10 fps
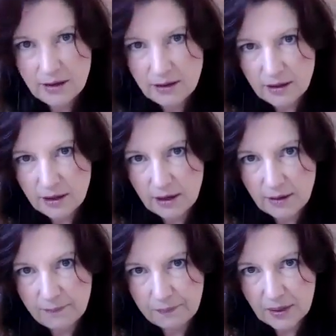
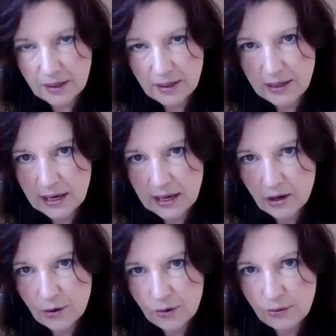the
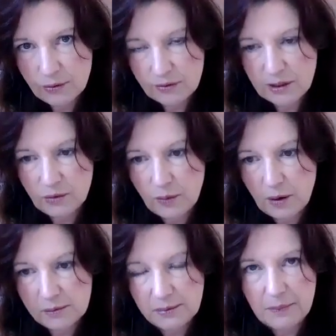yellow, it'll
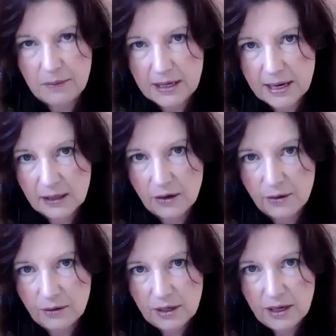probably be
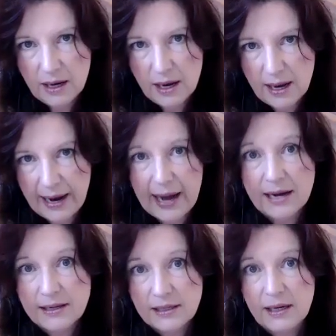yellow
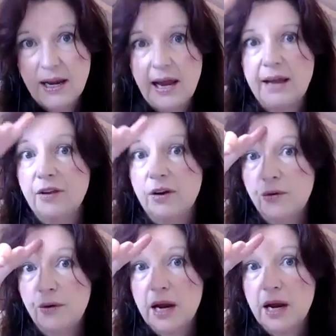head, and the
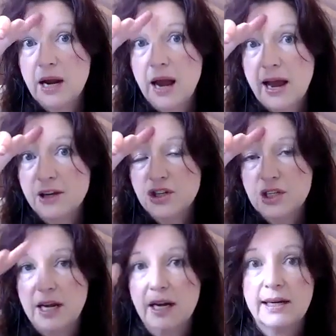green
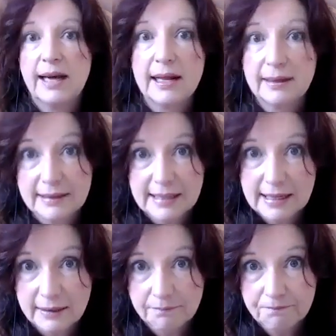ajna colored
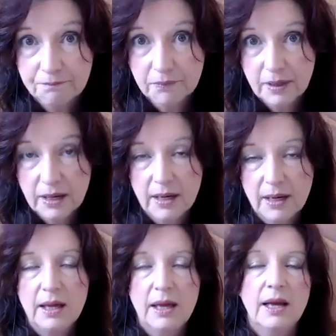in,
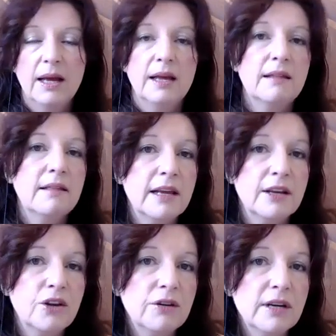
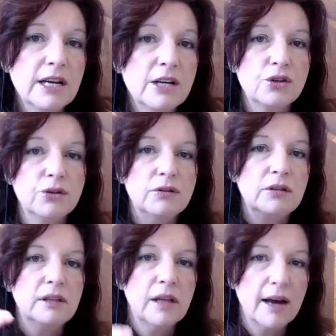then you need to
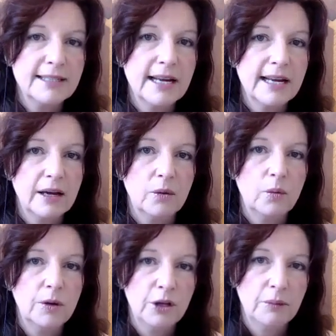lie down
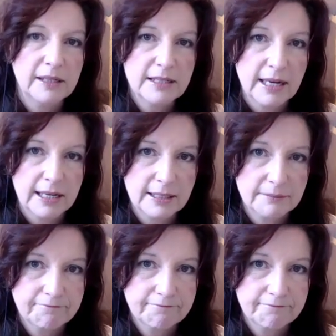when you meditate.